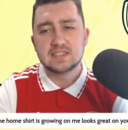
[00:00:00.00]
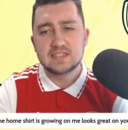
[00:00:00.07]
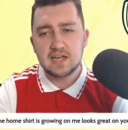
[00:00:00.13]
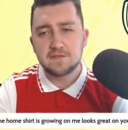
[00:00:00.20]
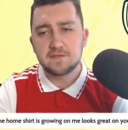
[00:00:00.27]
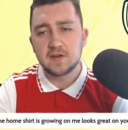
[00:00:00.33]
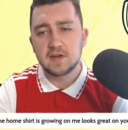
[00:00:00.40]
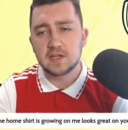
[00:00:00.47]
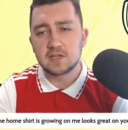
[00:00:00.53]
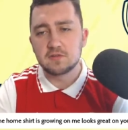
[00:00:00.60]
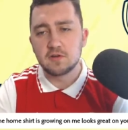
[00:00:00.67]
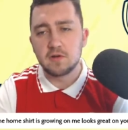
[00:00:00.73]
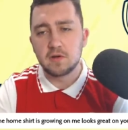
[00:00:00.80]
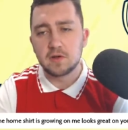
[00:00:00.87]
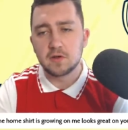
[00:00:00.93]
definitely
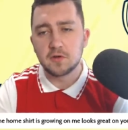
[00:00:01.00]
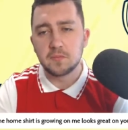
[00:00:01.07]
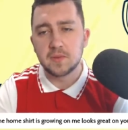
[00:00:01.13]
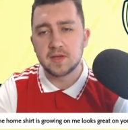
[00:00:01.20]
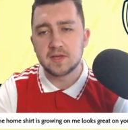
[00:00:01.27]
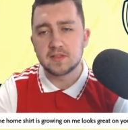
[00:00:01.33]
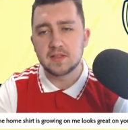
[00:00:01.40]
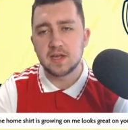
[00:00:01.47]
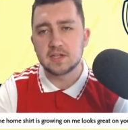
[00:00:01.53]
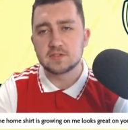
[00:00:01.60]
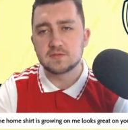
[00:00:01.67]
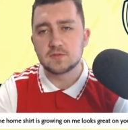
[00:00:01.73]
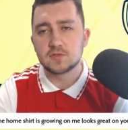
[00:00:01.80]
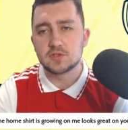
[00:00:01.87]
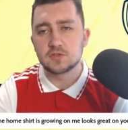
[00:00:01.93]
growing on me. That's
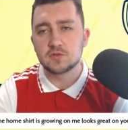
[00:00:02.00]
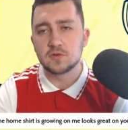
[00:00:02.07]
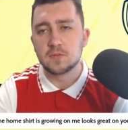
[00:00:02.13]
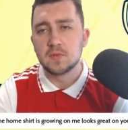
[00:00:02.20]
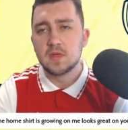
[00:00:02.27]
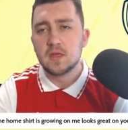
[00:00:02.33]
for sure.